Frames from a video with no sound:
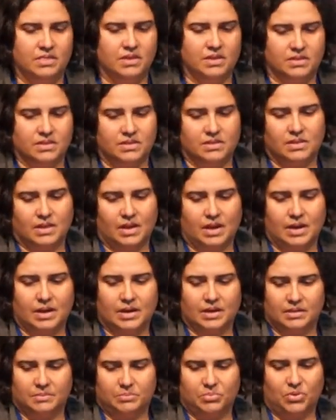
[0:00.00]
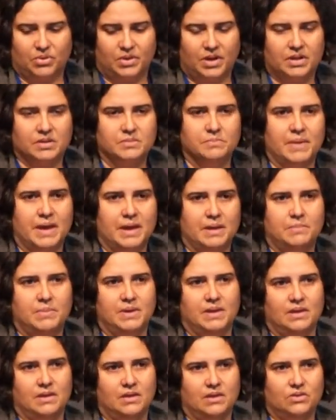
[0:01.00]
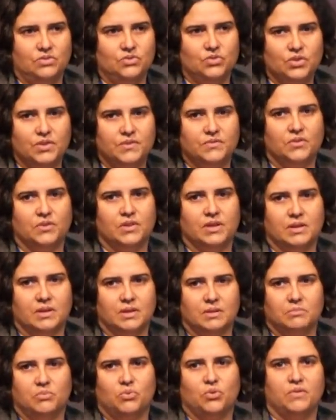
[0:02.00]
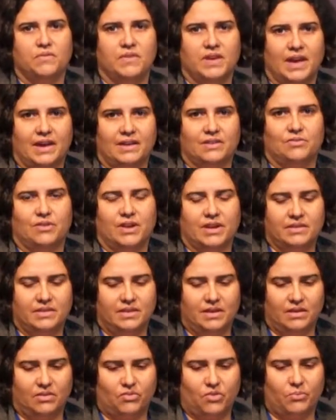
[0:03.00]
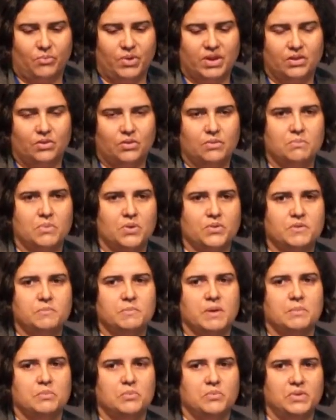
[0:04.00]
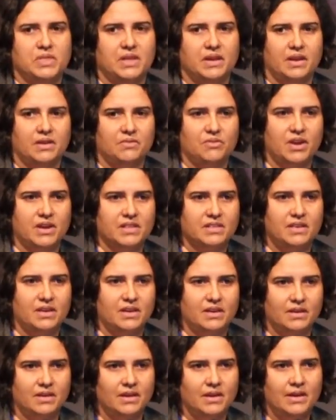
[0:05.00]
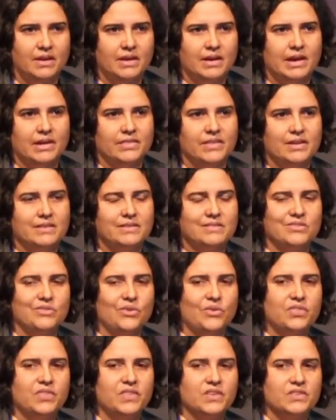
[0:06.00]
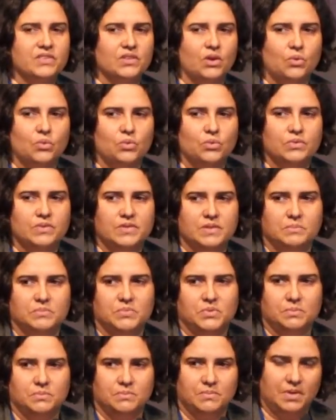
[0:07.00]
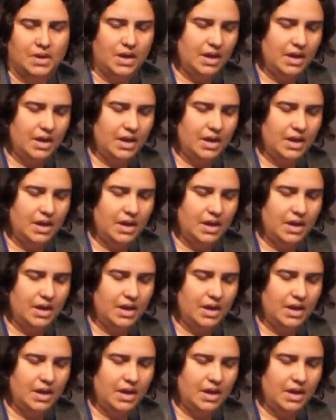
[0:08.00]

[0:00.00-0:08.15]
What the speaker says: this product may be useful in improving anorexia. And we know most people with anorexia, that's not the sole symptom